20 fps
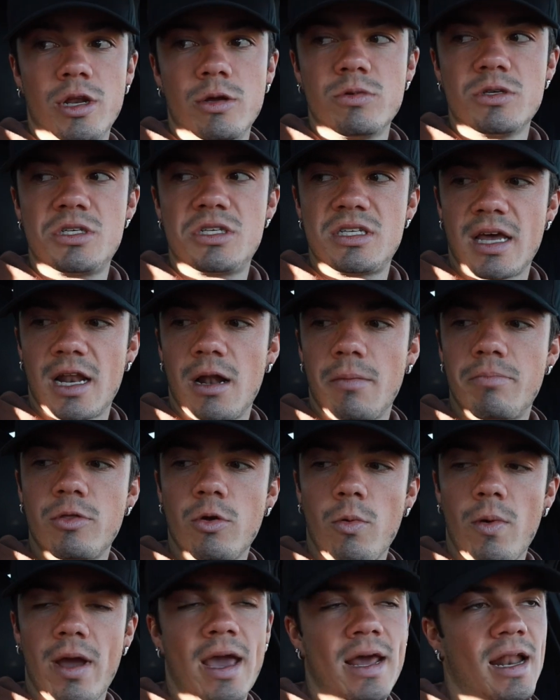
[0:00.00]
It was set up
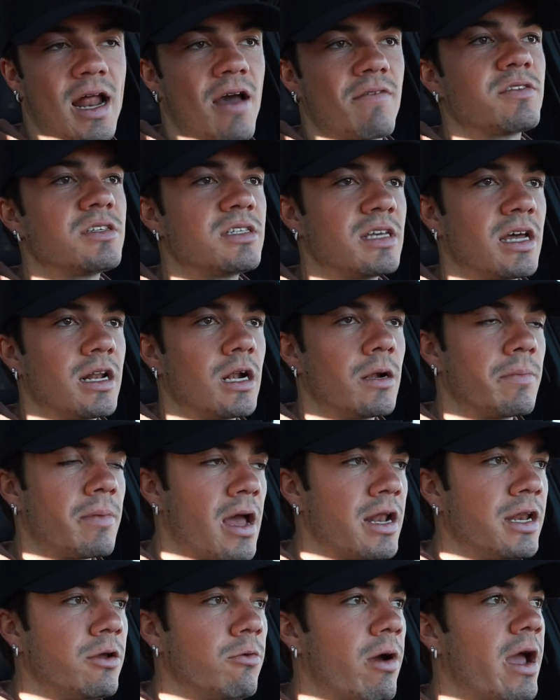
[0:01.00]
the way I'd have to set it up
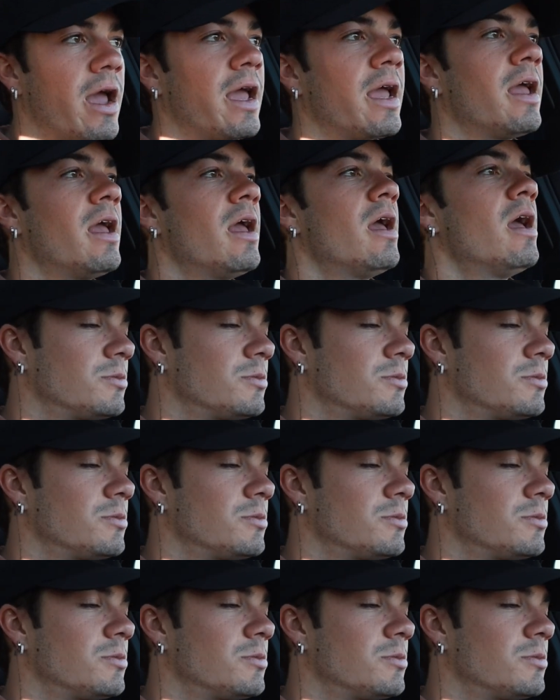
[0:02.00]
anyway.